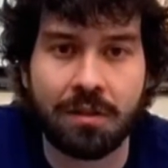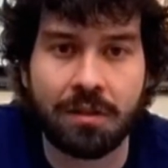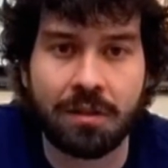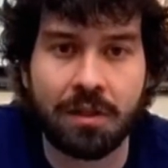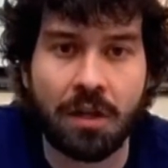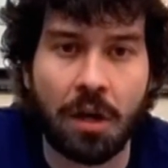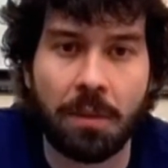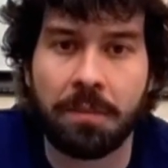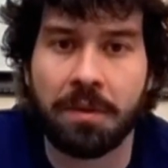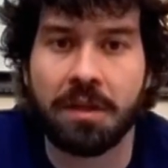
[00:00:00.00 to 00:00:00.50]

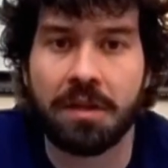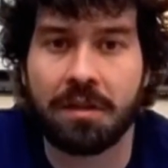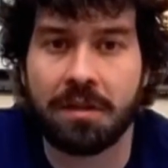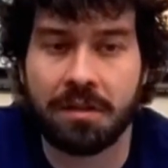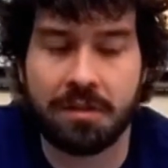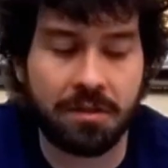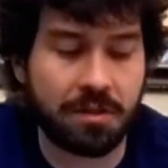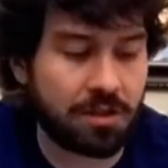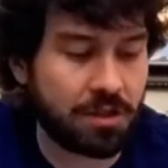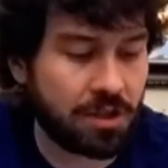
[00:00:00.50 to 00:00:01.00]
come in
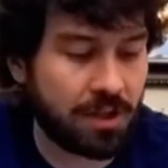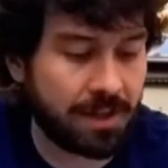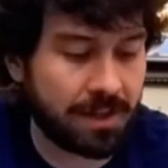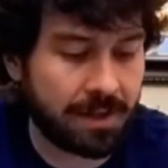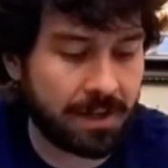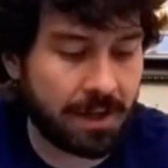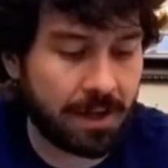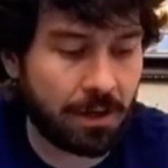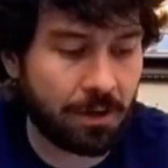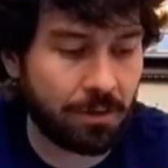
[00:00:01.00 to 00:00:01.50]
and just check it
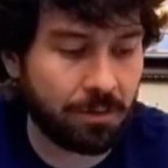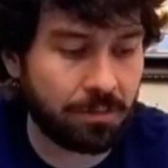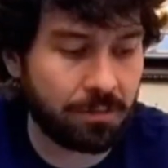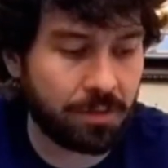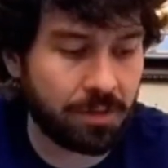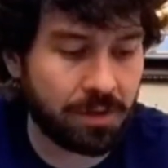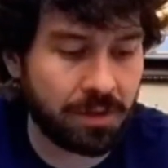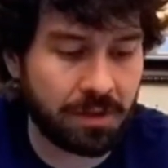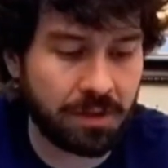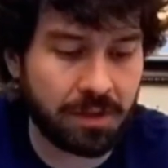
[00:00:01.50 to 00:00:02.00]
out,
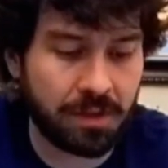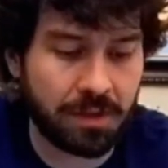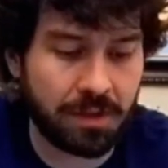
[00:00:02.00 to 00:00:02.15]
but